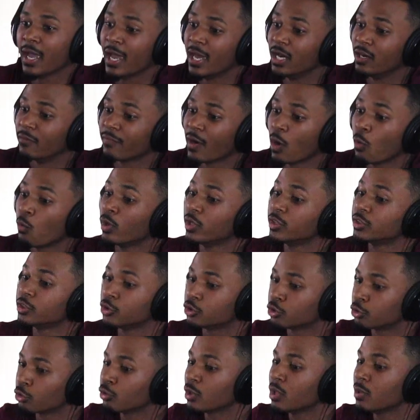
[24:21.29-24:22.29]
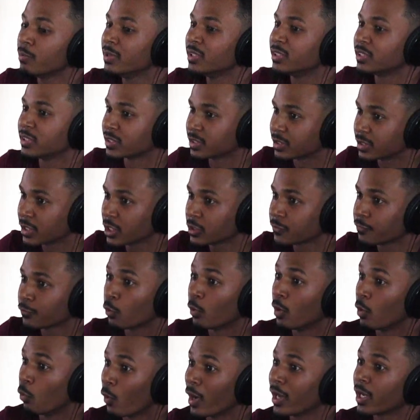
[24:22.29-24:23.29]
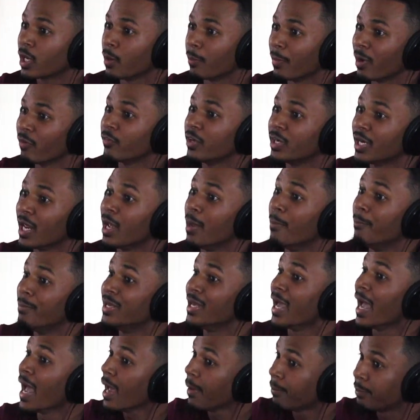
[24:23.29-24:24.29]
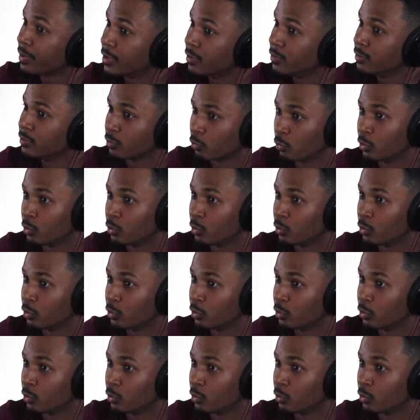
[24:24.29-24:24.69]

And if I wanted to truly be successful and wake up every day and be happy,